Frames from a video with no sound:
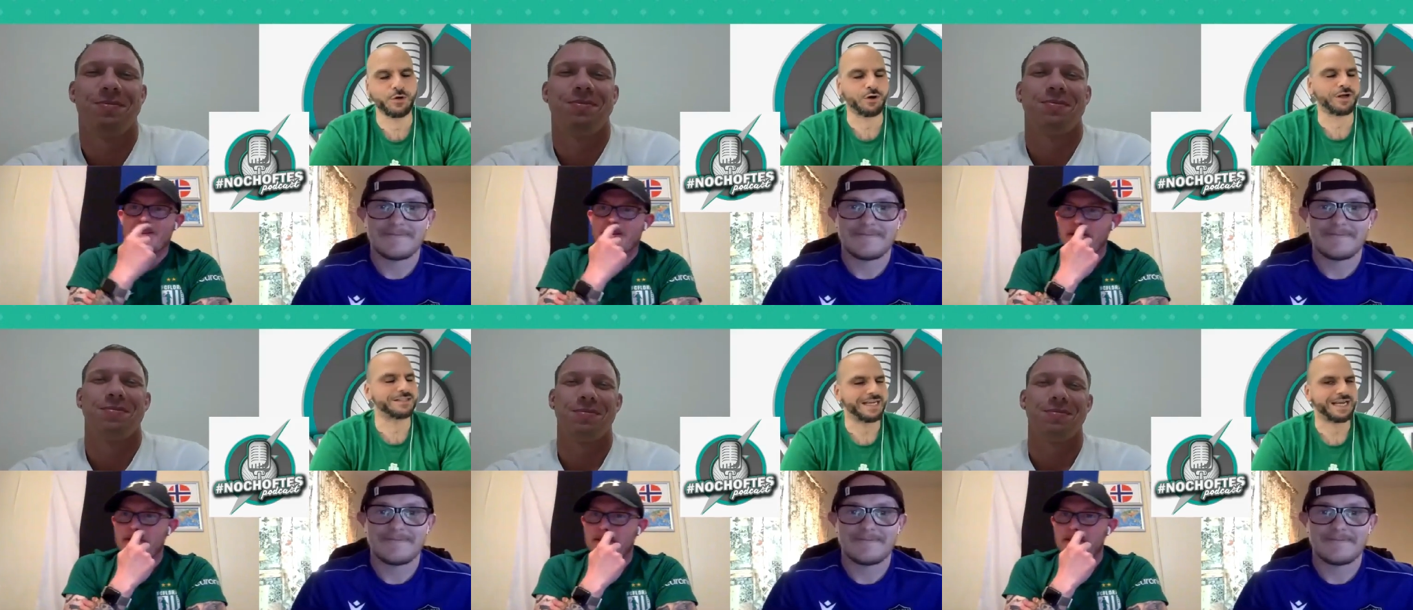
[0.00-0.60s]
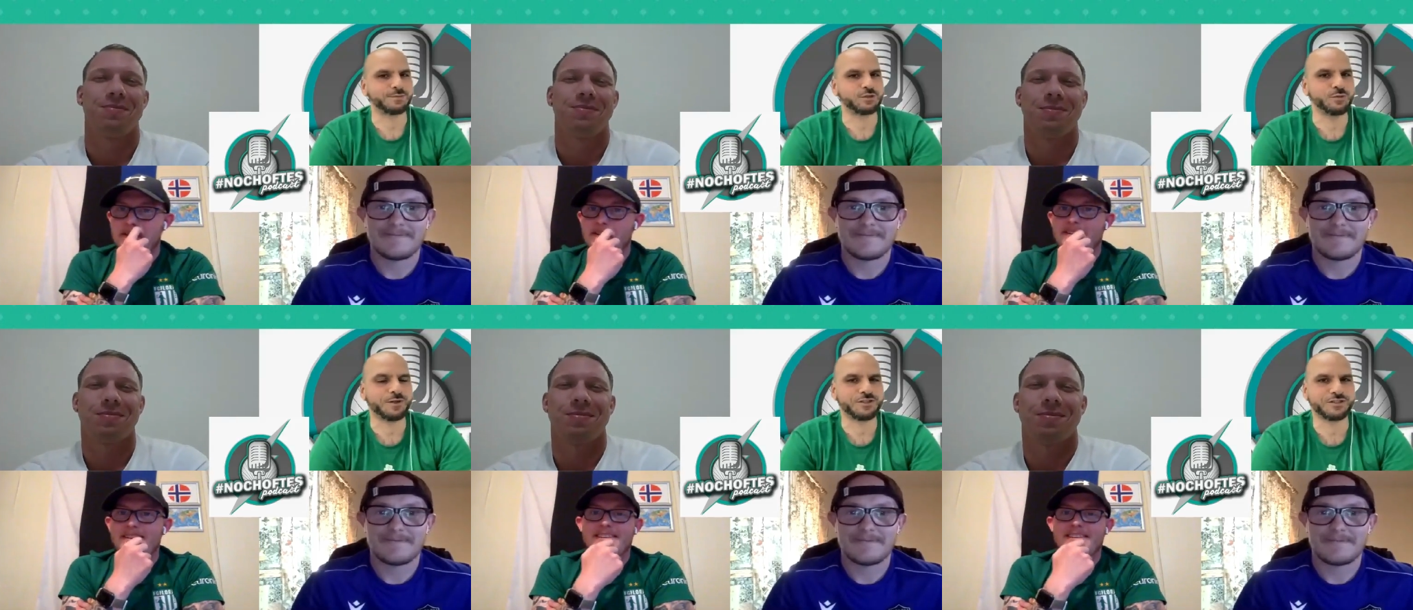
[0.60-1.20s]
Speaker 1: we're not going to take up
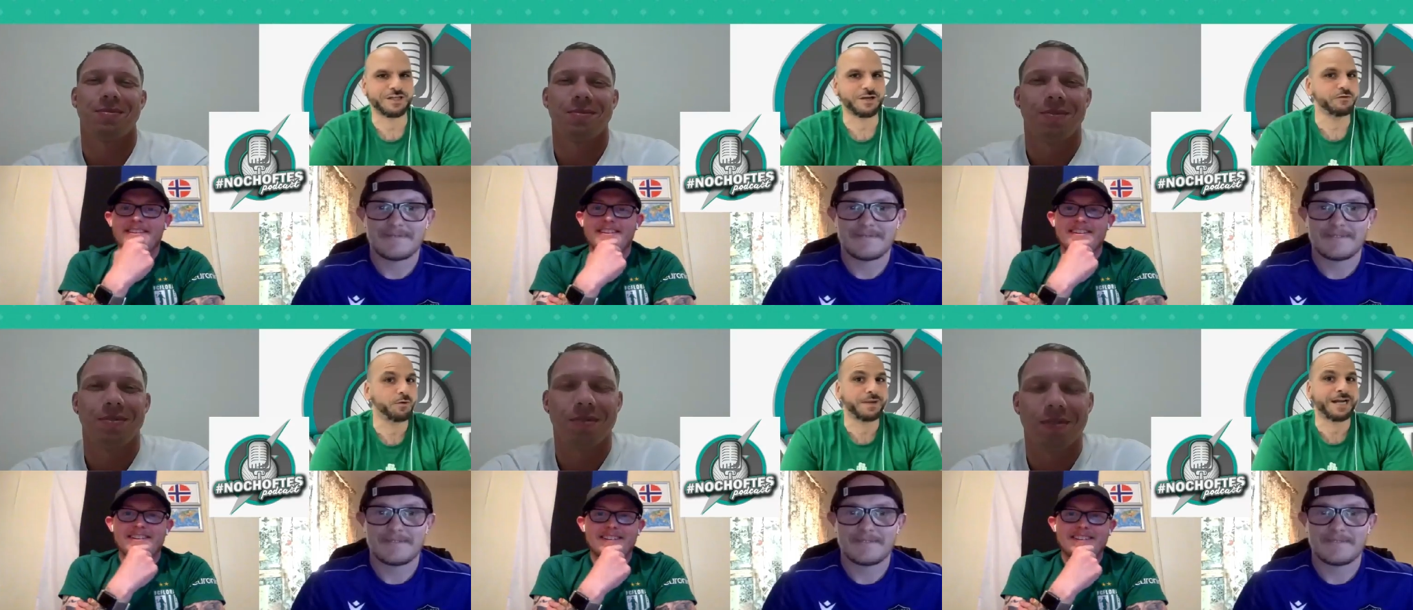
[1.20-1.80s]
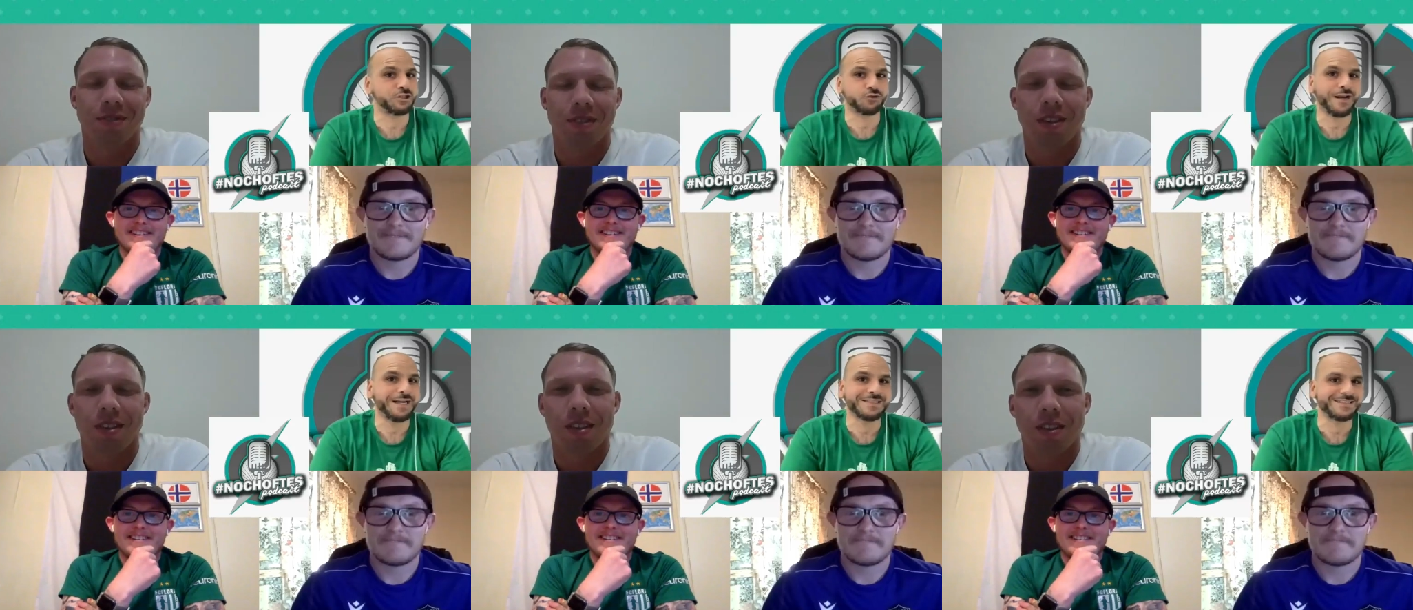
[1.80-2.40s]
too much of your time. You probably had
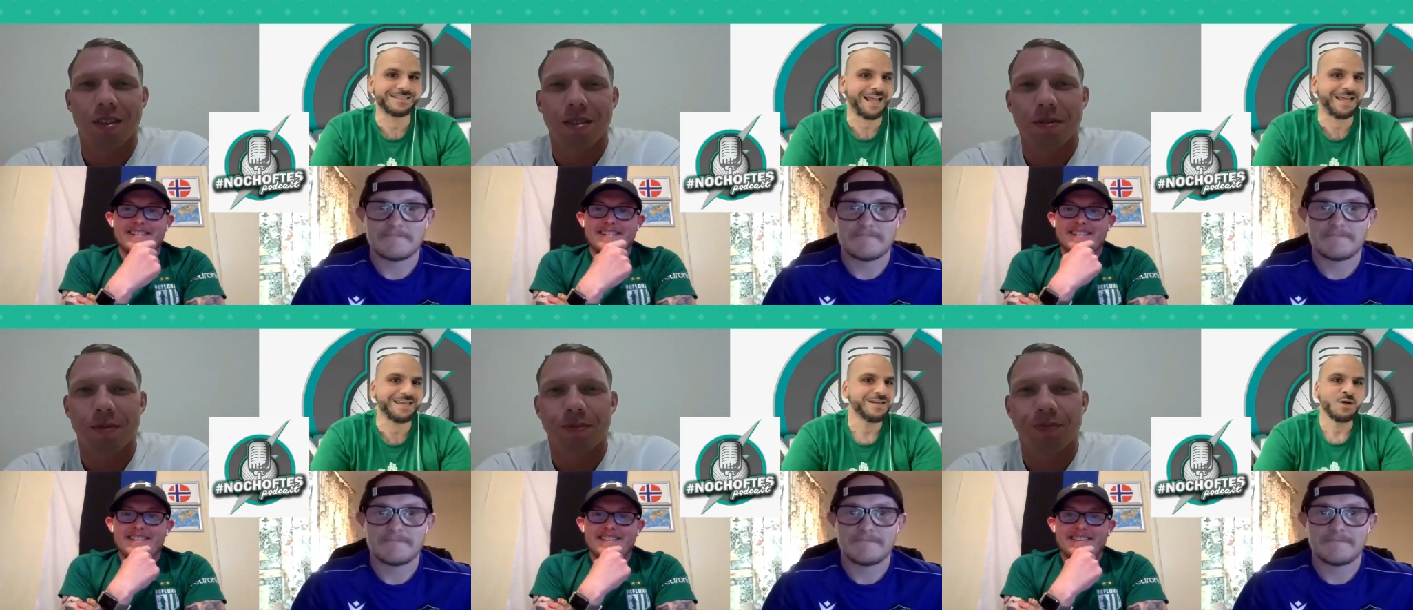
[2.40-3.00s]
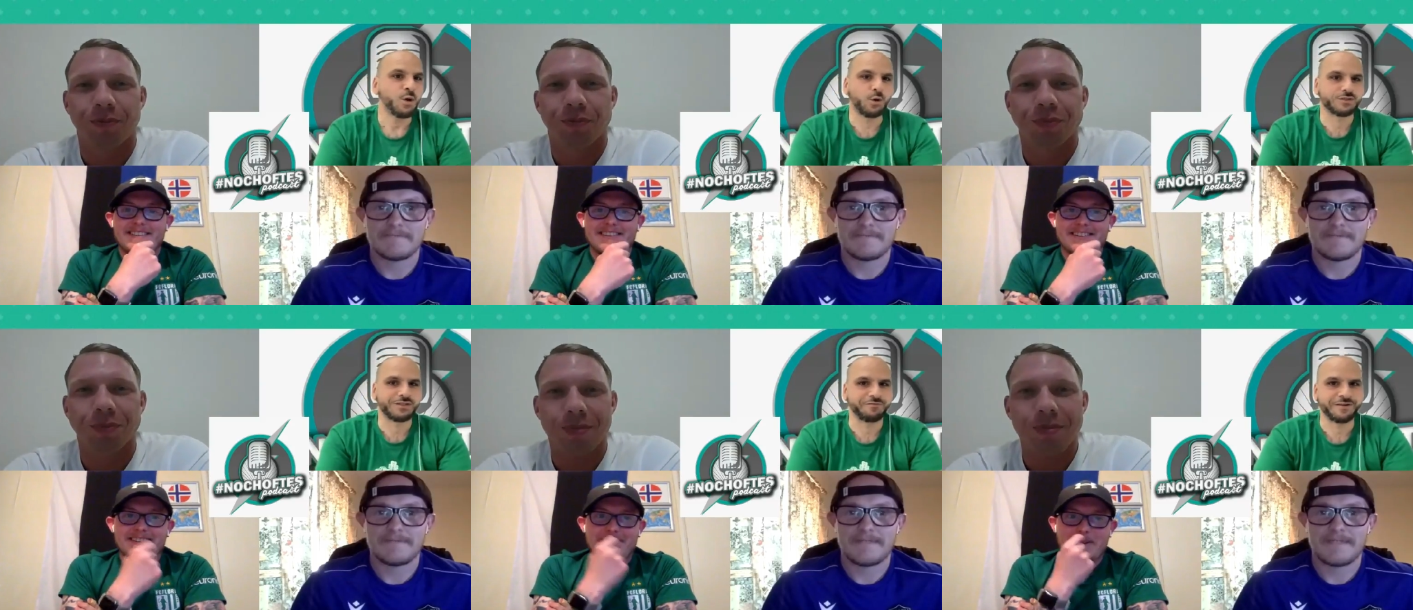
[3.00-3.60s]
training today or
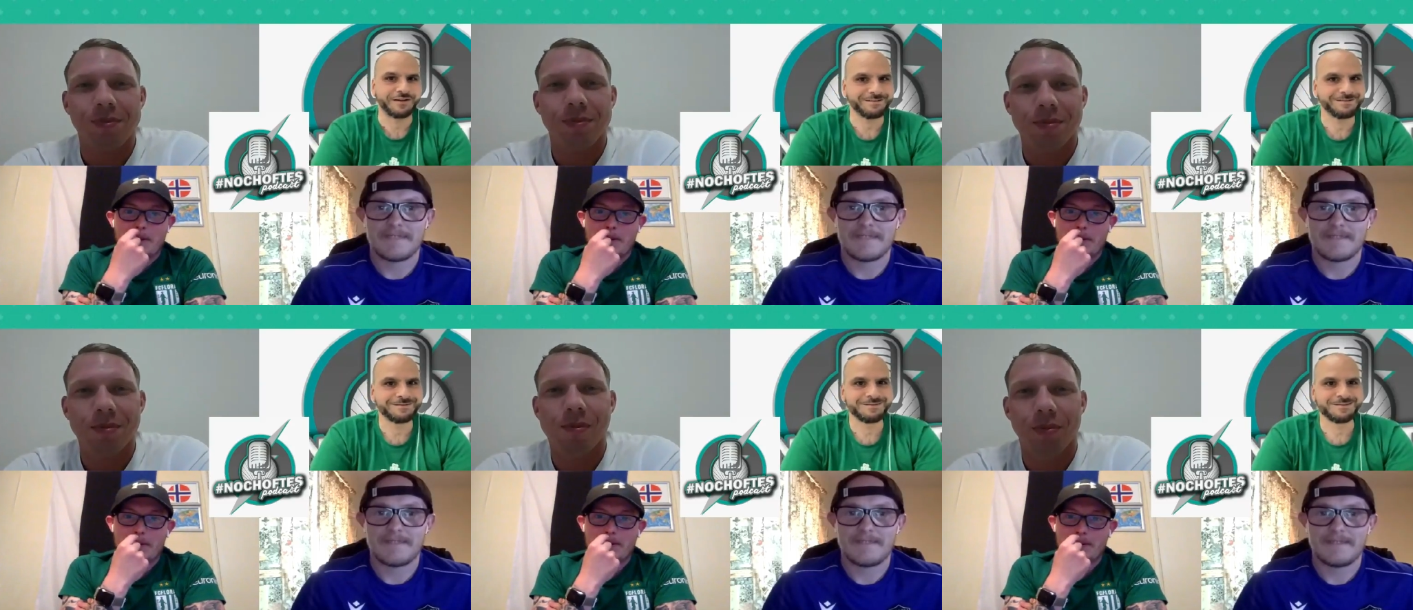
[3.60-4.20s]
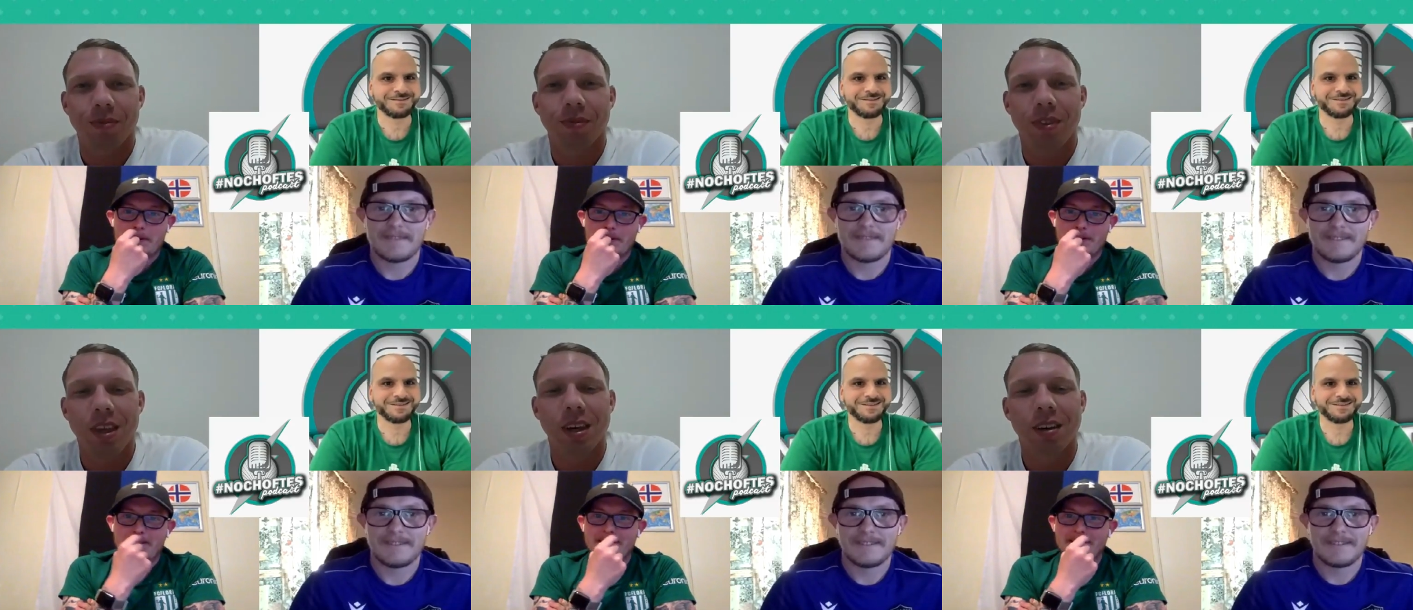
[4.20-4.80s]
something.
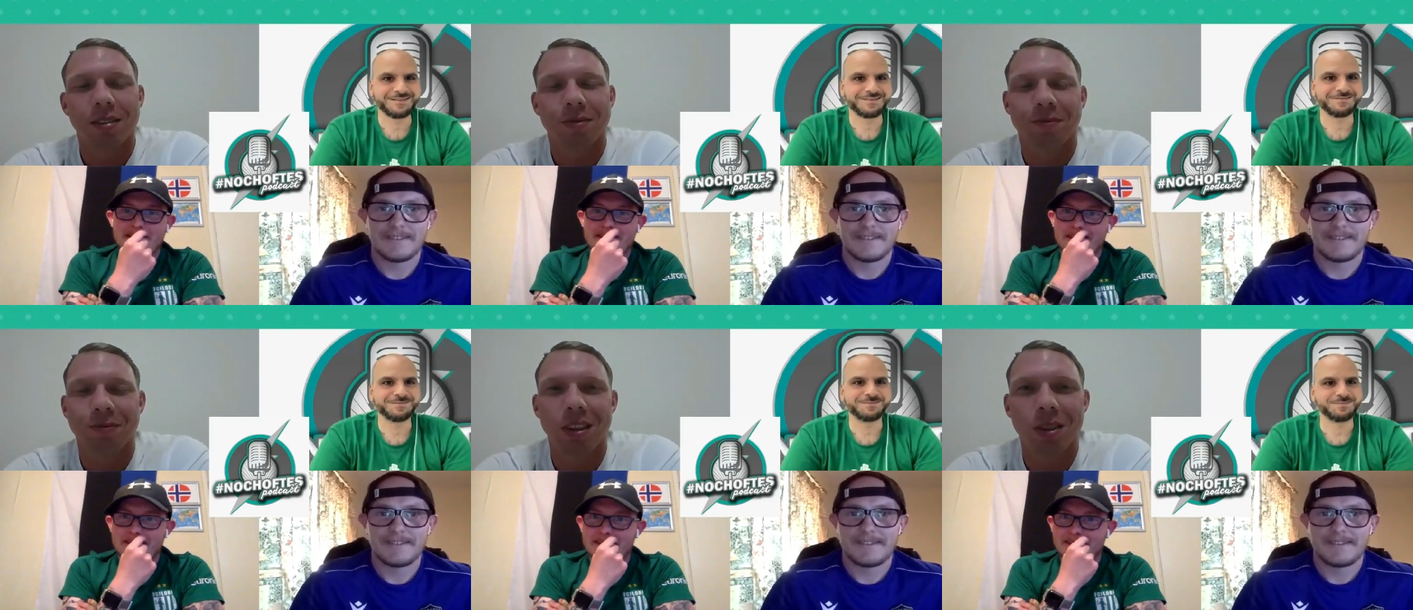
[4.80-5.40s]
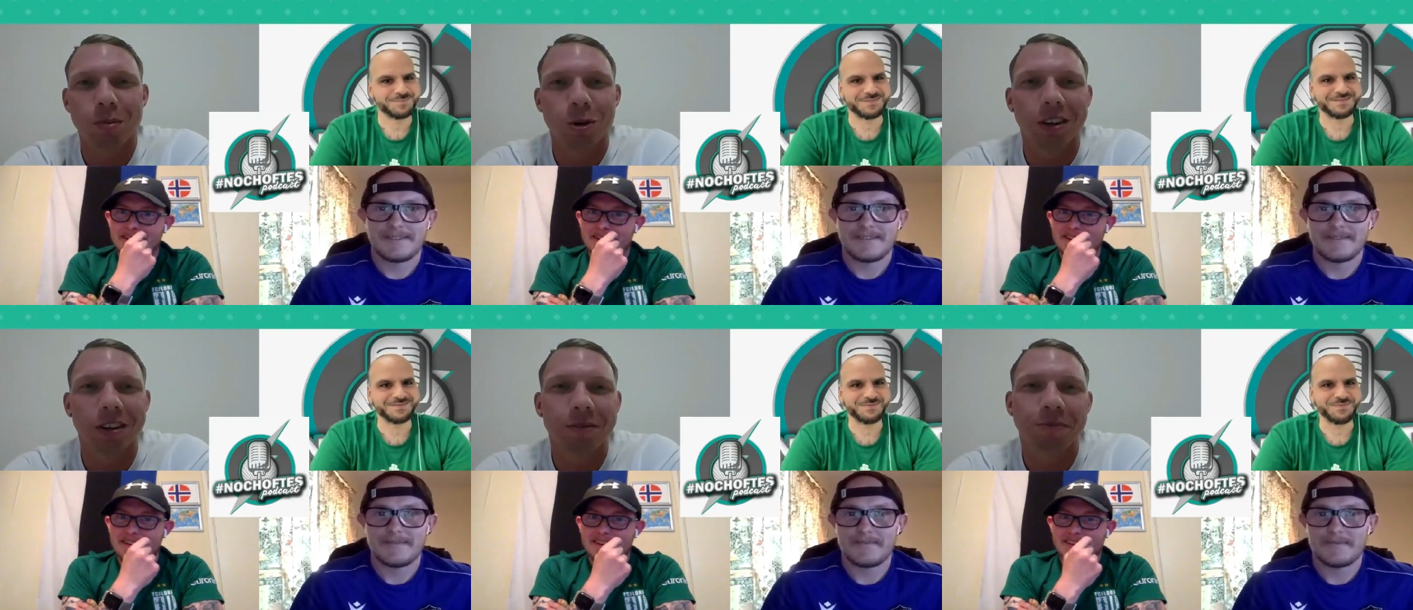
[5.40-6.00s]
Speaker 2: Yeah, in the
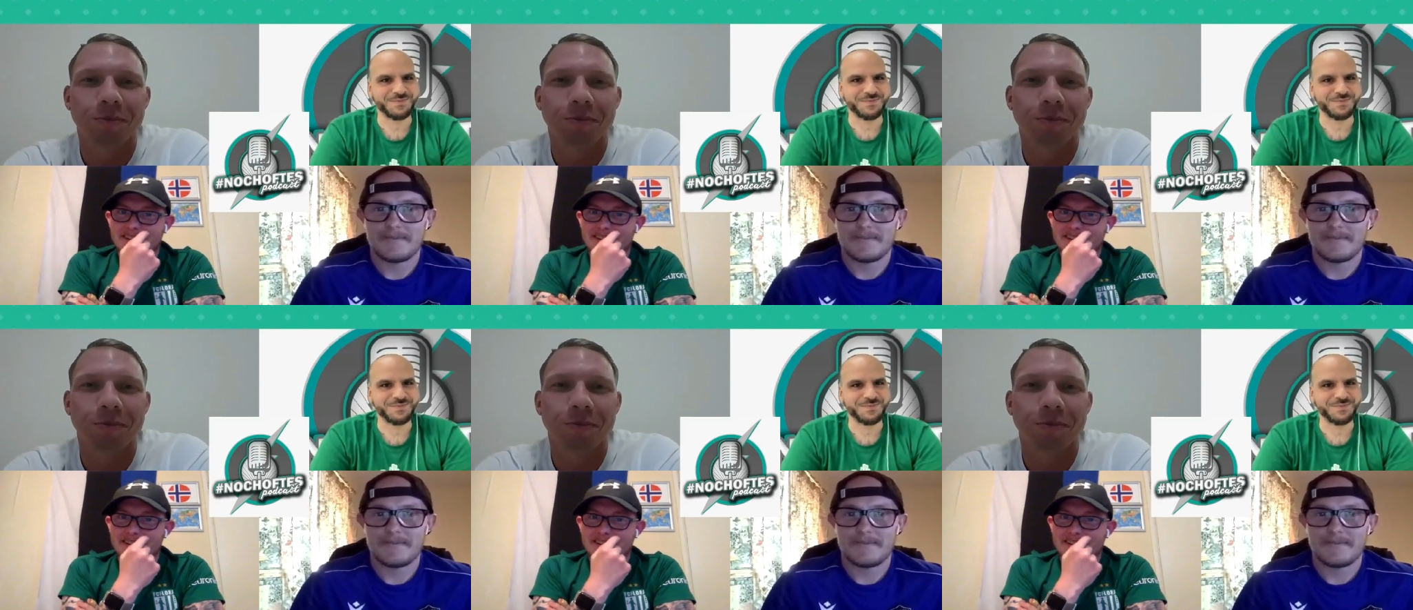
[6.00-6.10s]
morning.